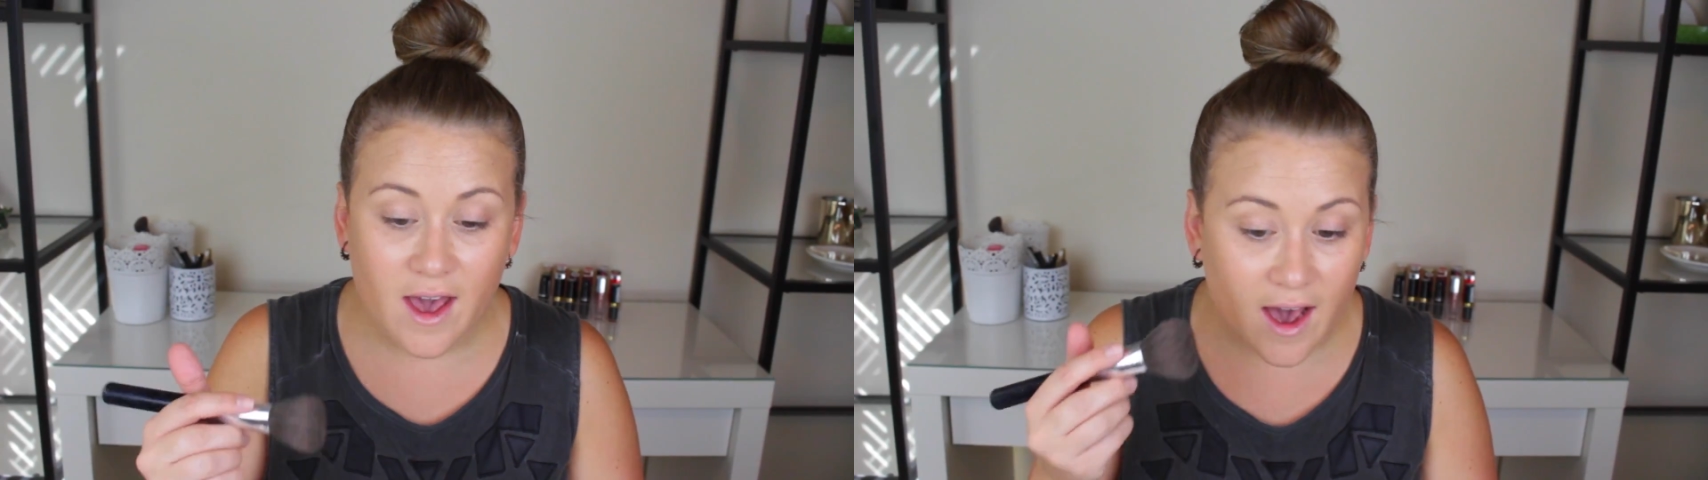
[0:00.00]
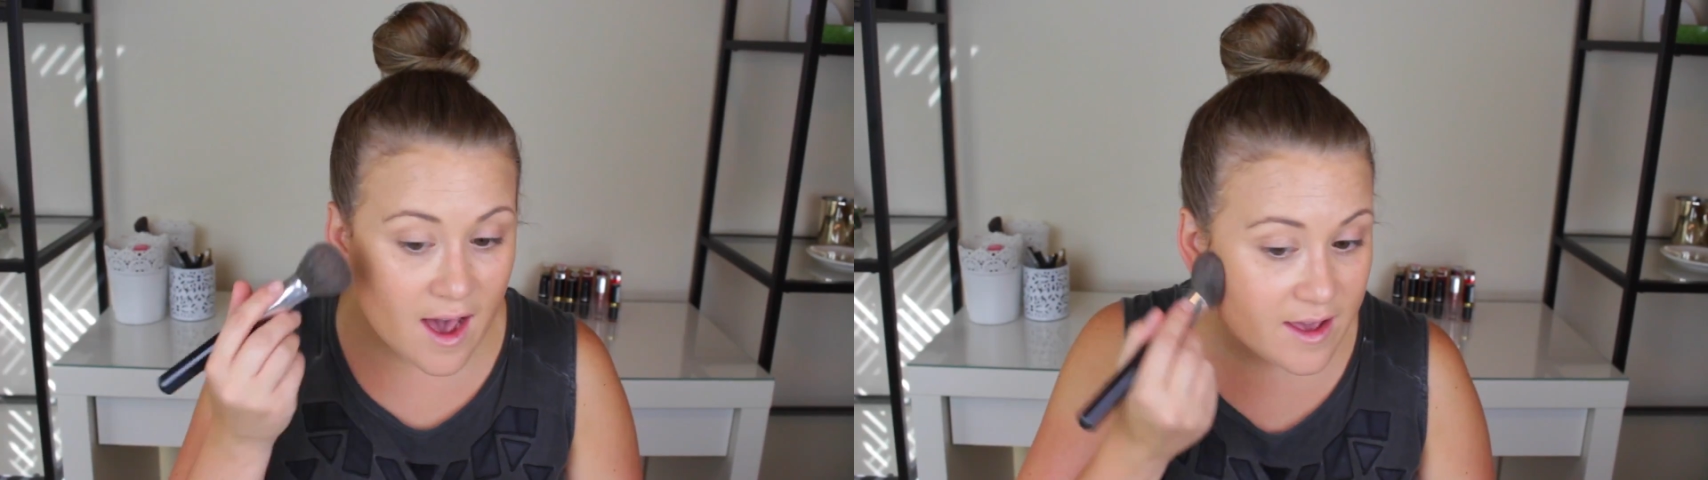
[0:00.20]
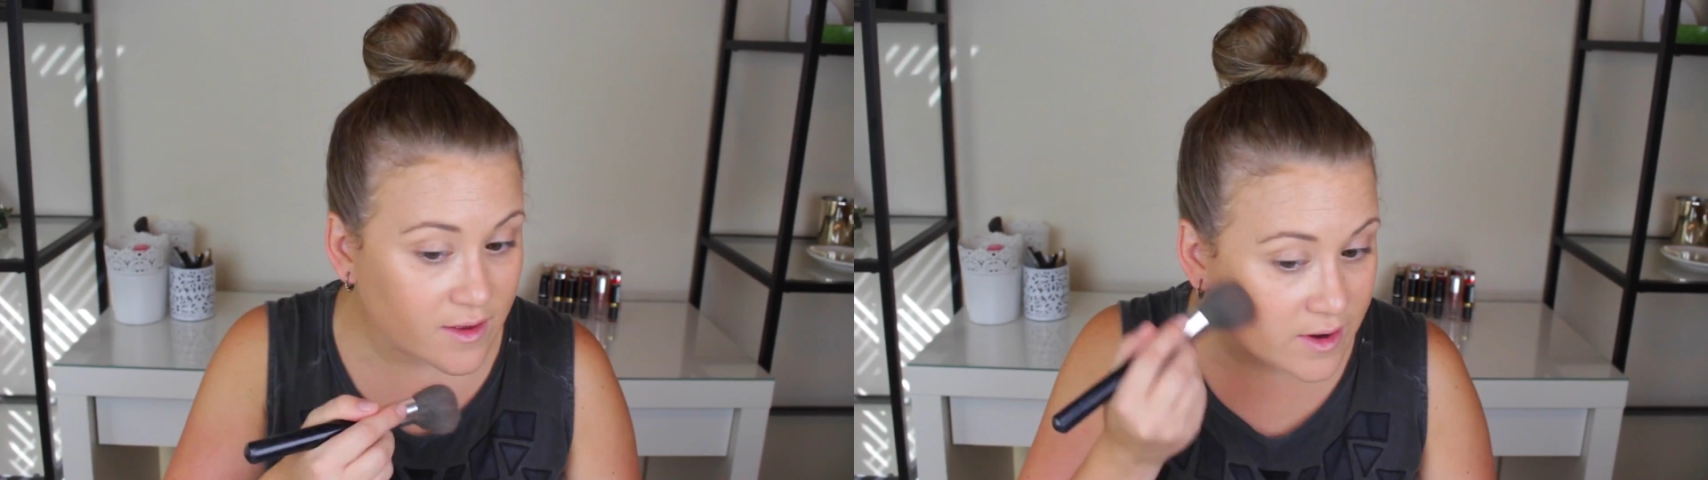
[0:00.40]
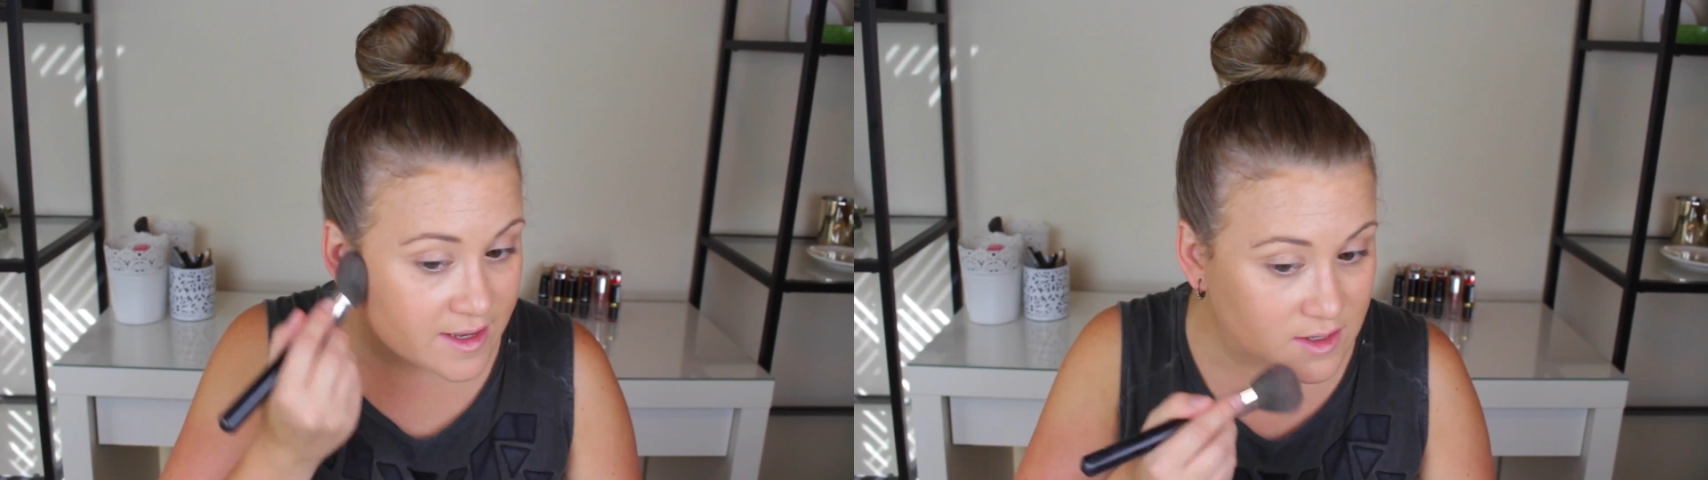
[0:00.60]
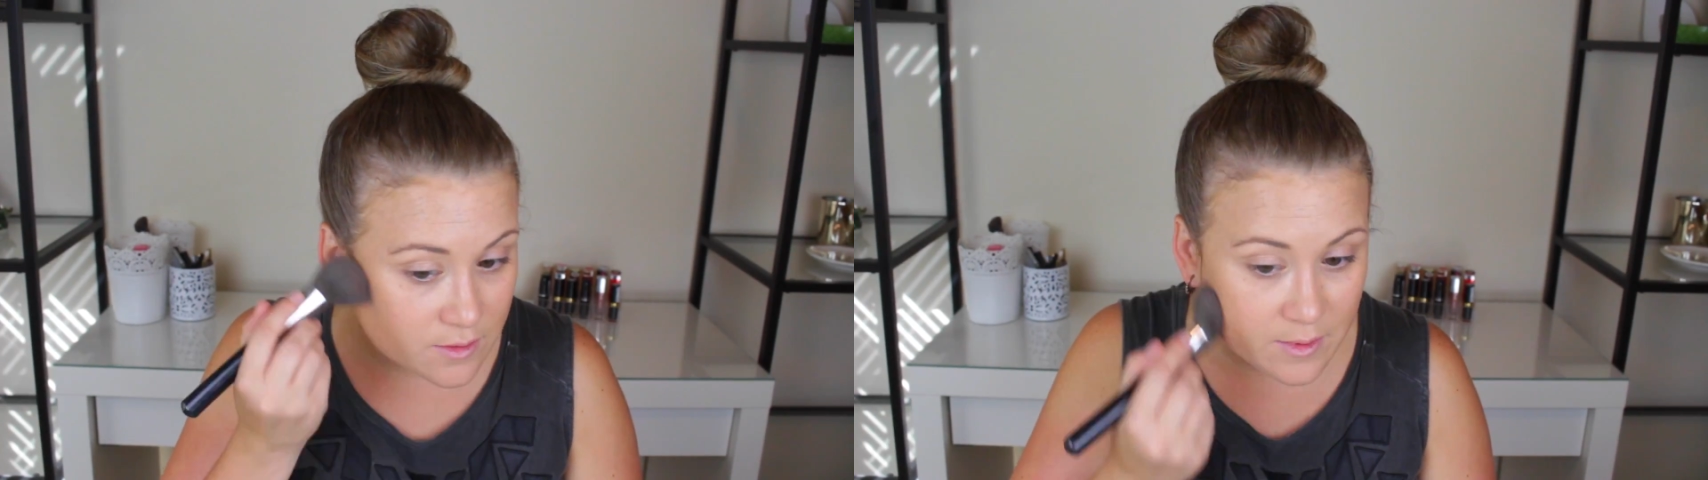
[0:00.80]
You
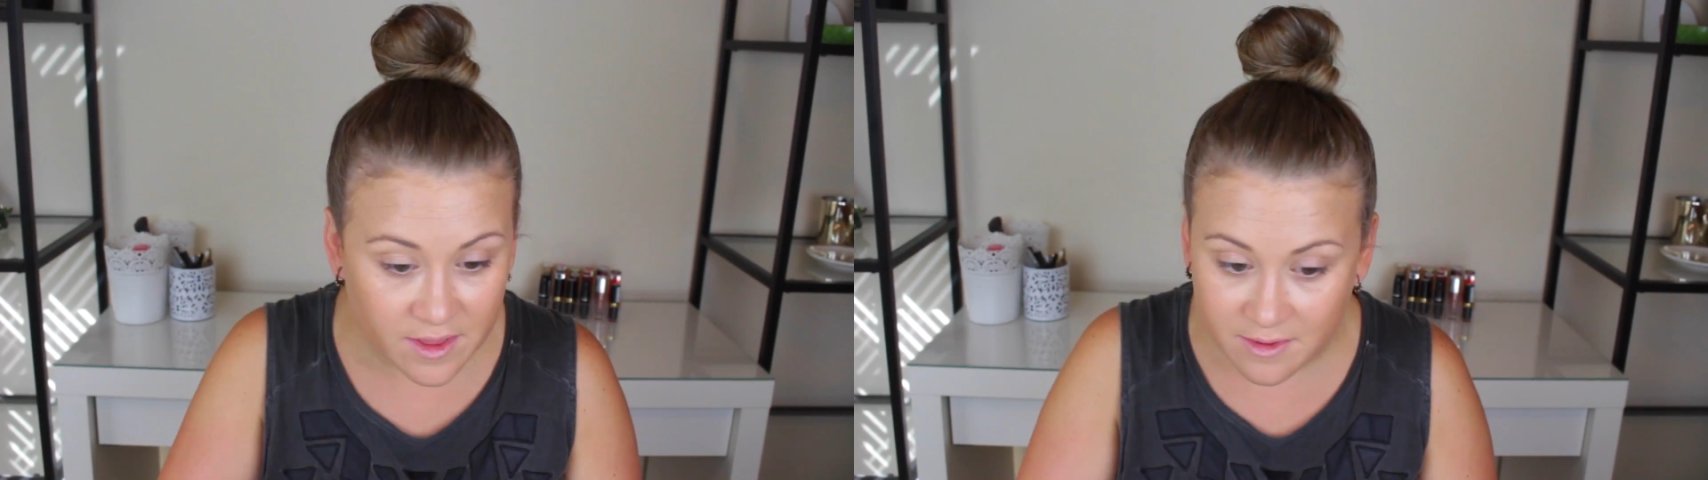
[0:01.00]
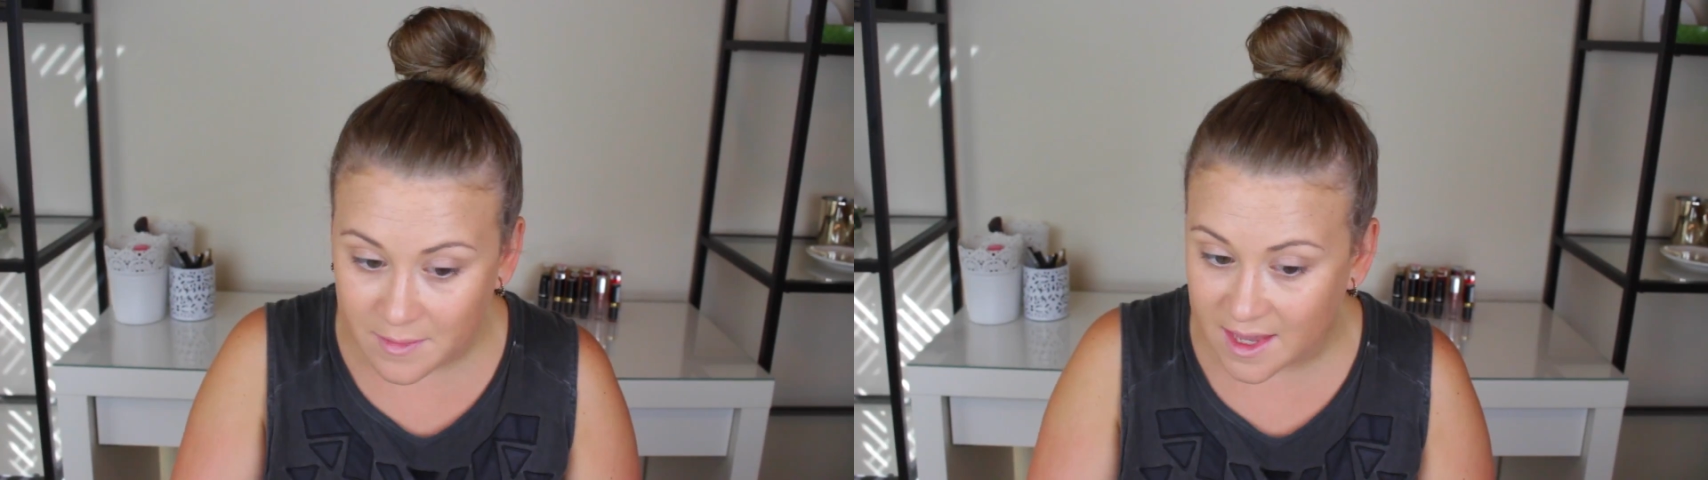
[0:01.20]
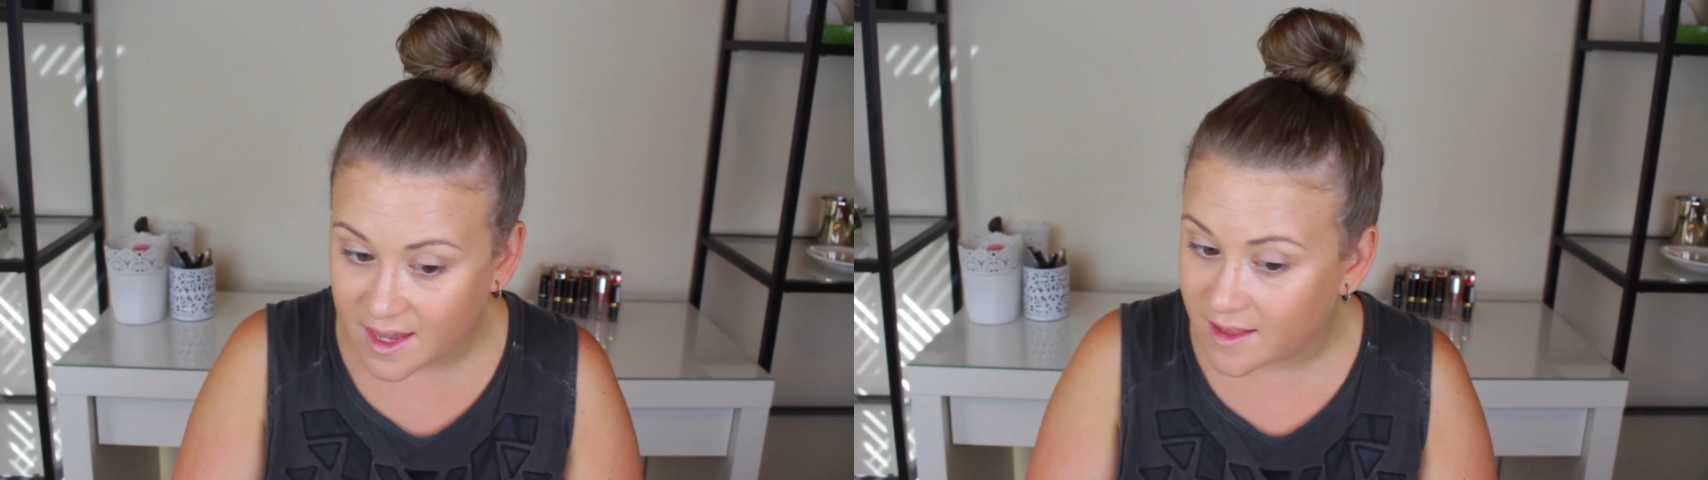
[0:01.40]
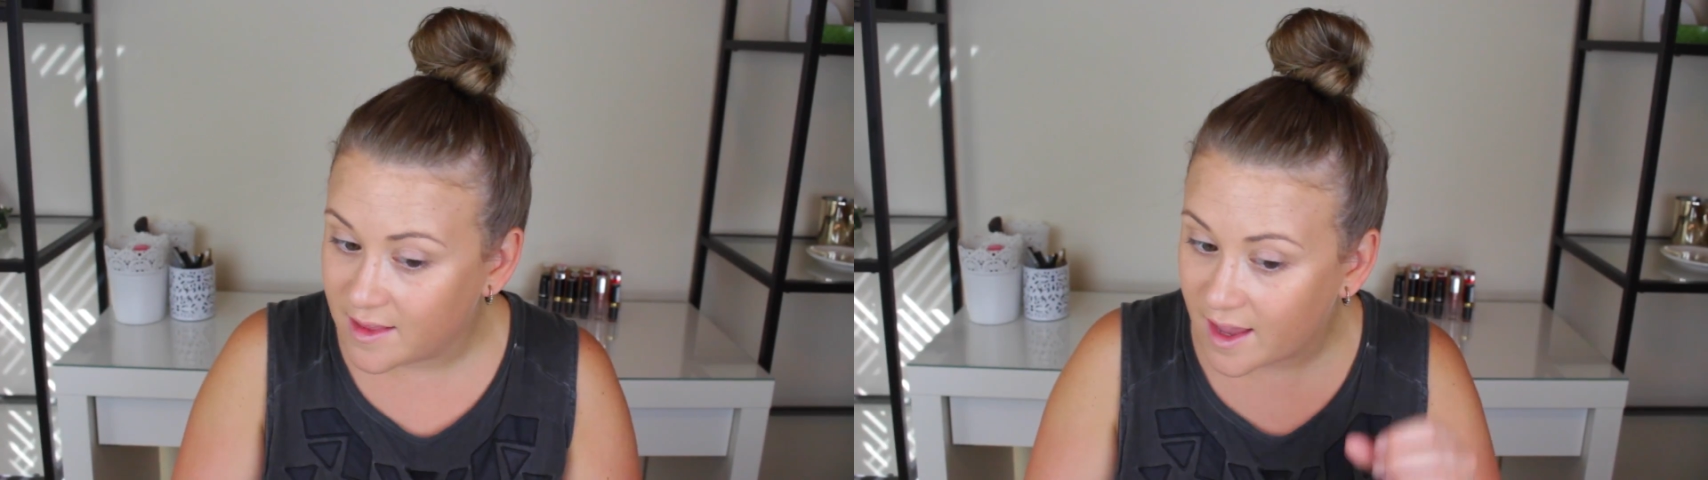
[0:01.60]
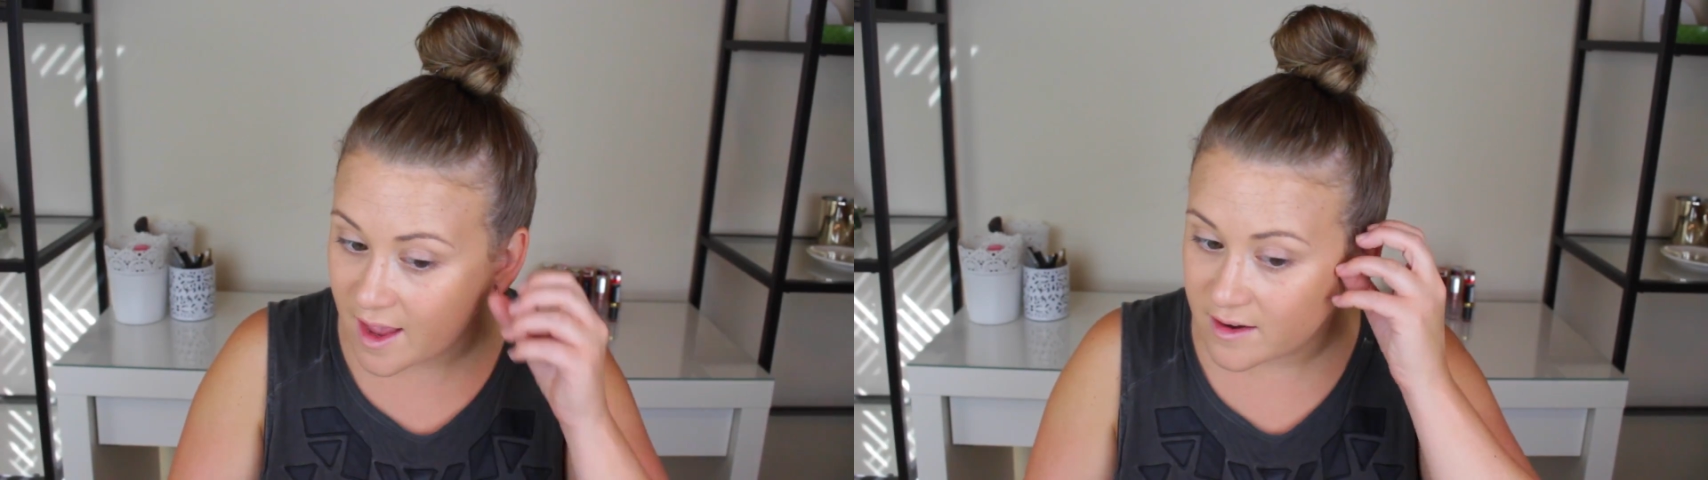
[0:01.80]
guys are with me in the